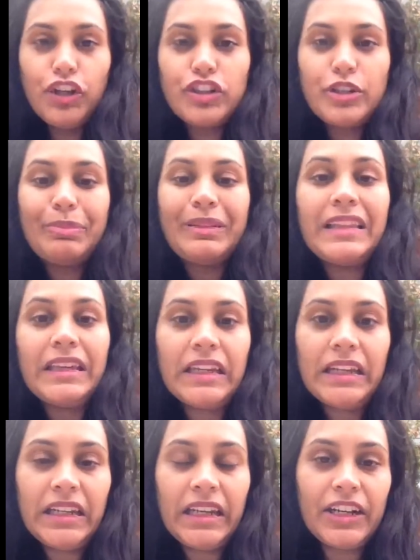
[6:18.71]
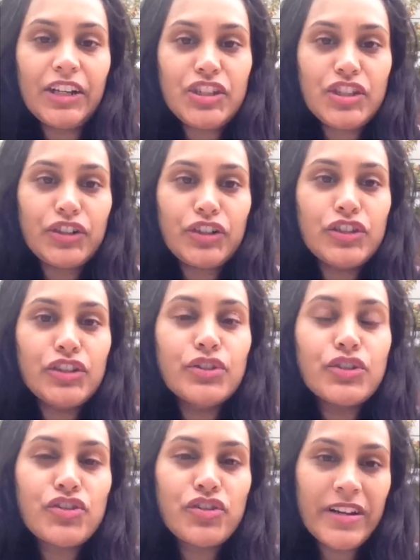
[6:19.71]
depleted in a certain
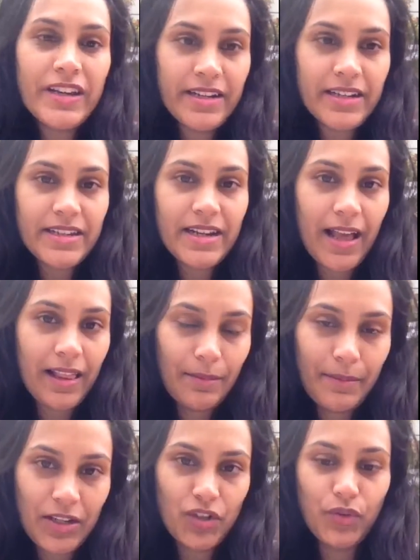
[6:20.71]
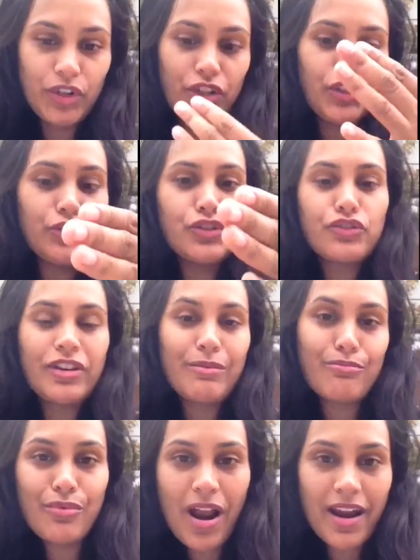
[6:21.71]
nutrient element or a
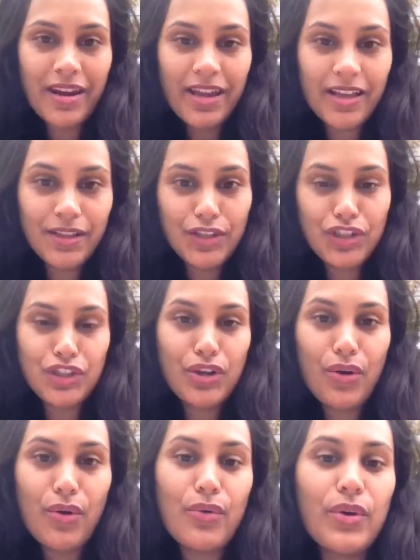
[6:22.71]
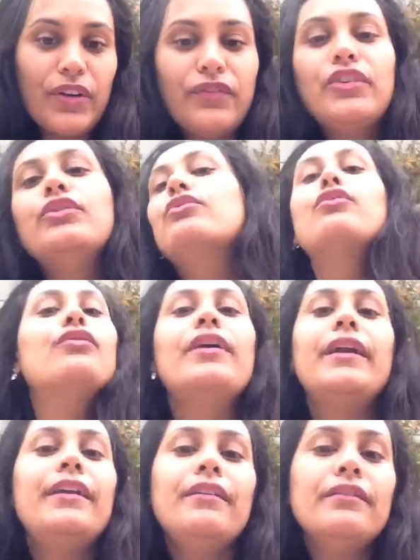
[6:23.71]
nutrient bracket. So if you
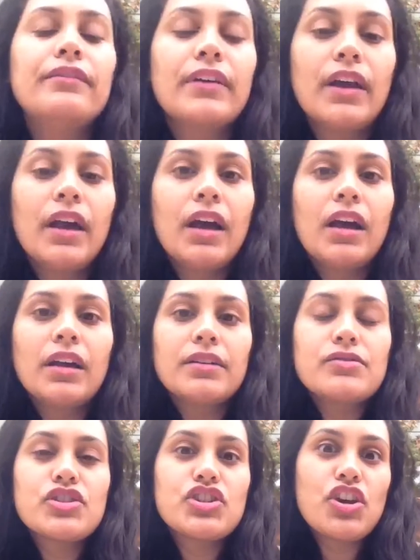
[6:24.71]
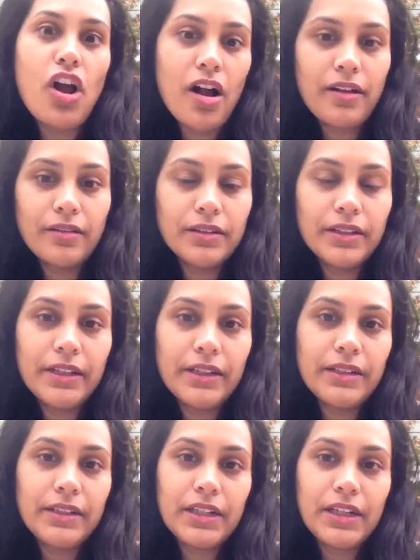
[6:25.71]
crave chocolate,
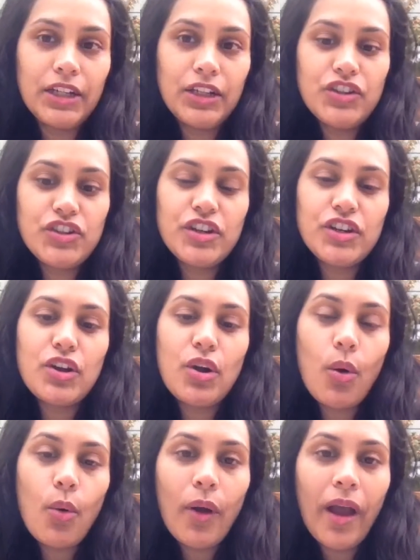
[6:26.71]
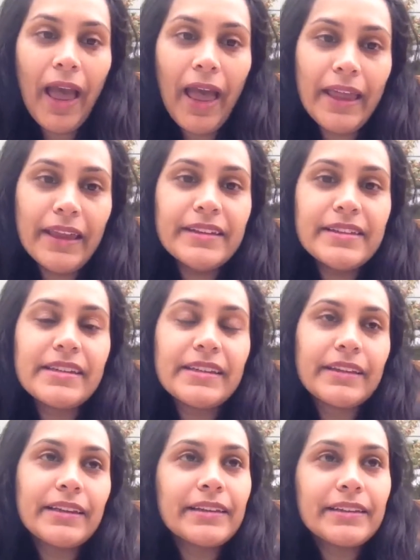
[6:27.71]
you shouldn't go and
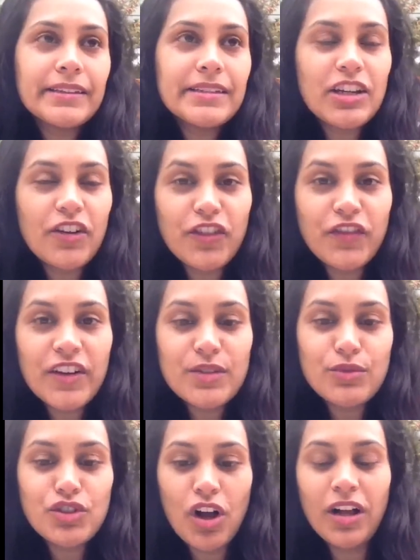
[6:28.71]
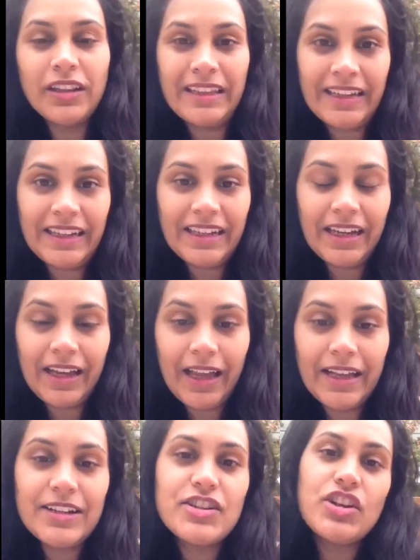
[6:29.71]
stuff your face with chocolate.
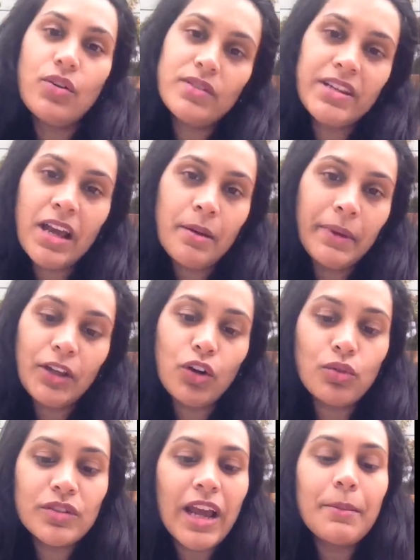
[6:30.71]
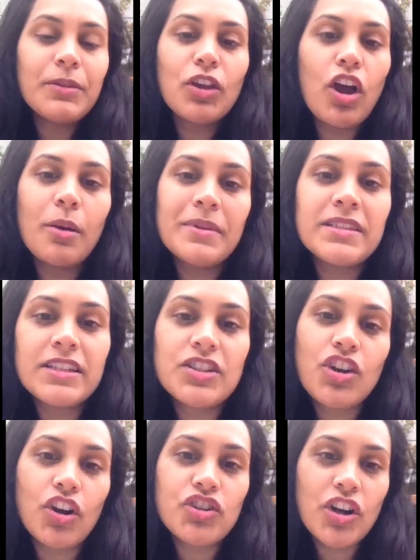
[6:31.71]
And don't type in the comments
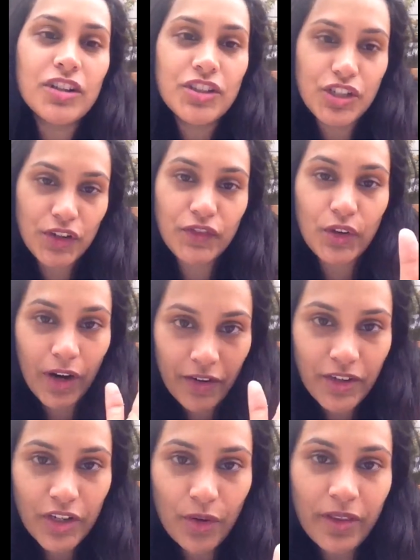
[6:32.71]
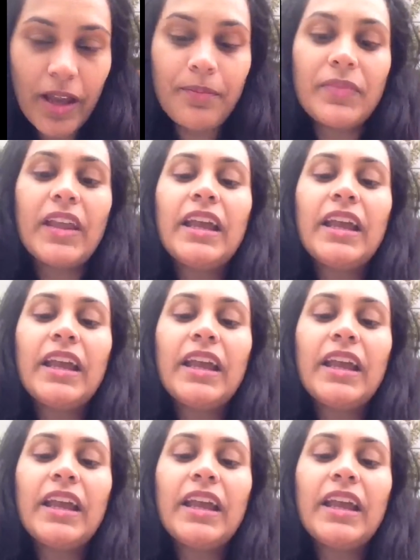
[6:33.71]
dark chocolate's good for you. I already know that.